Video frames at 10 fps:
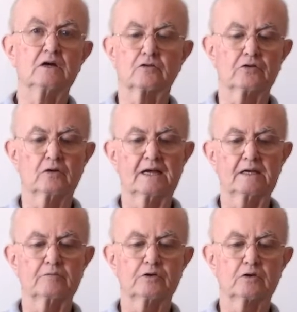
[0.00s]
So like
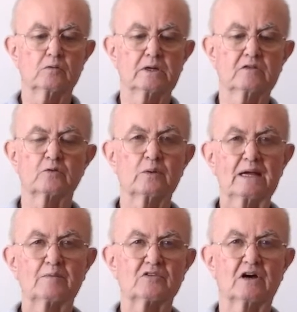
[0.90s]
if you're going through
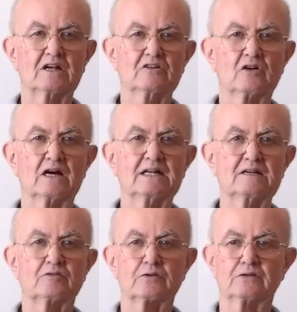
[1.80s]
Amazon and you're hunting
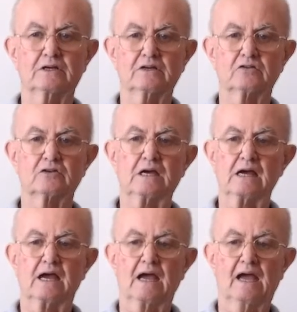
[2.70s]
for things
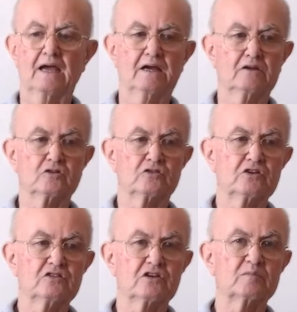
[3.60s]
and you
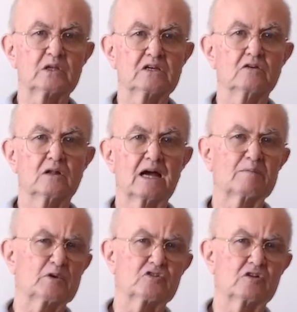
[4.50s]
see something you like
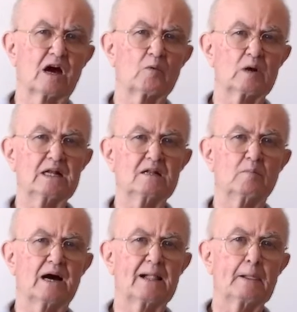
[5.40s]
but you're not ready to
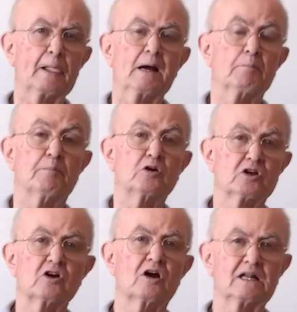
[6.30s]
buy it, put
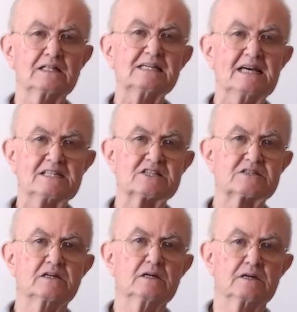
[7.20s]
it on a list.
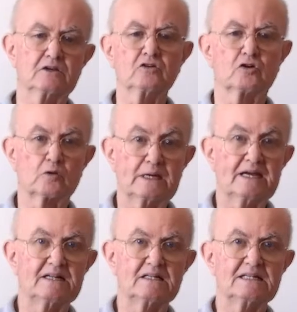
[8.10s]
You can
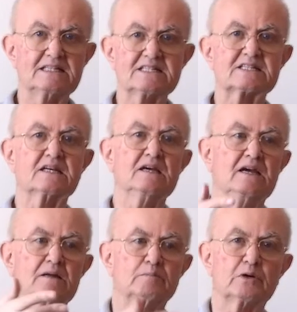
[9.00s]
create a list
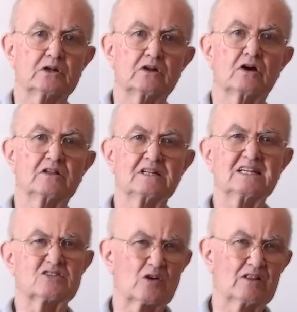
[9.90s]
and put it on the
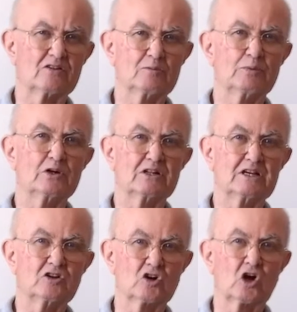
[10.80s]
list rather than put it
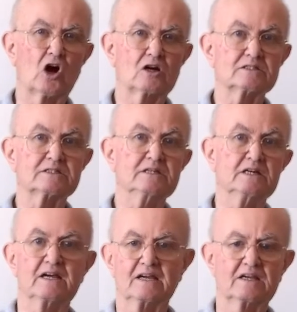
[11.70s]
in your cart.
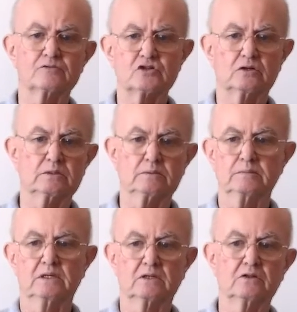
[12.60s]
It gives you
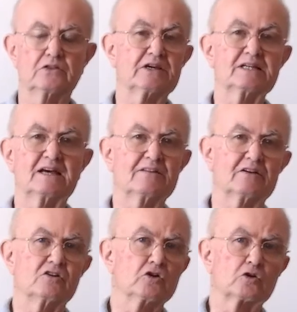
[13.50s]
a little thing down there,
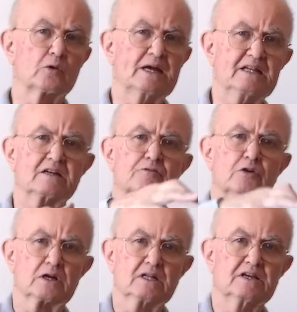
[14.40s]
and you can create
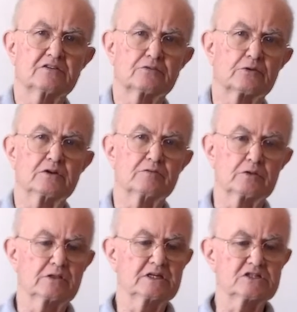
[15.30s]
different lists for
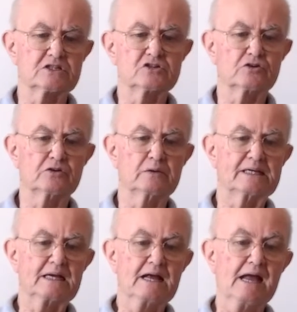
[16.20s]
different things that you're
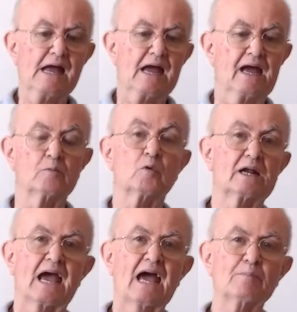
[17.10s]
doing. And what
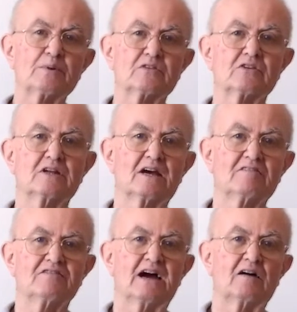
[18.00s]
happens then, I
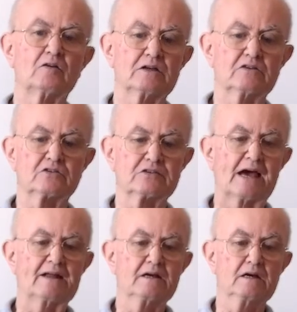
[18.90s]
found, is
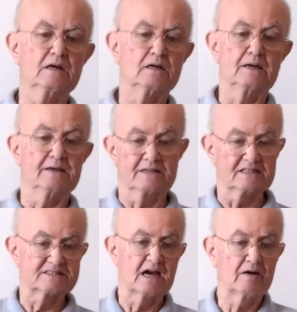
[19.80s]
that, and
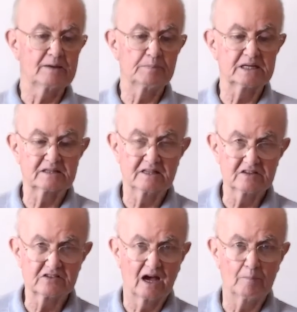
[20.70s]
that's how I picked
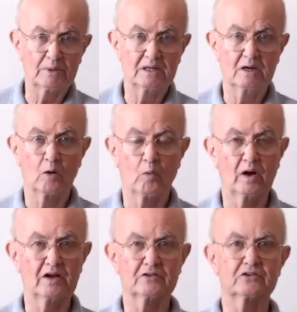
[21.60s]
this up,
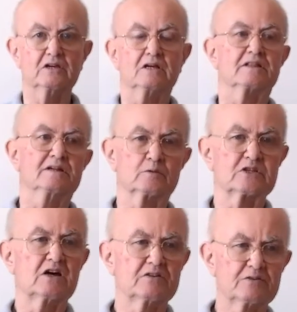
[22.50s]
was that it was
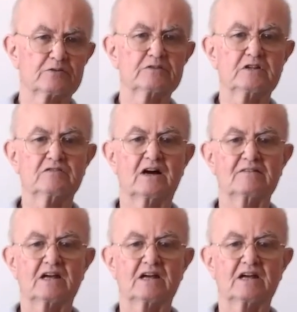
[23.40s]
$155.